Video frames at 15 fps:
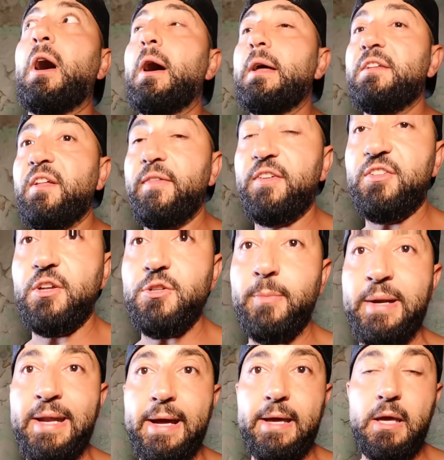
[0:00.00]
hot. Something's touching
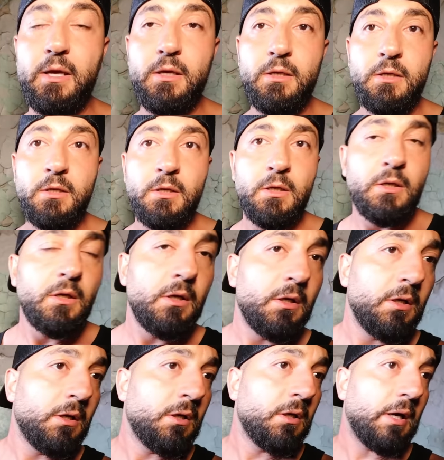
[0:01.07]
my neck. Holy crap,
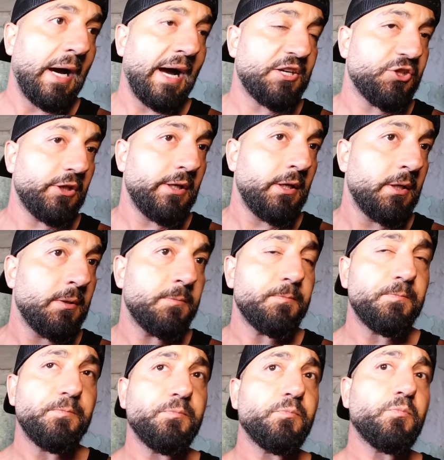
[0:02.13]
yeah. Actually? It's
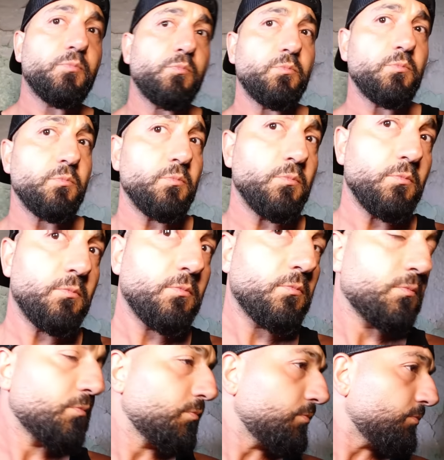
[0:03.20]
like really red.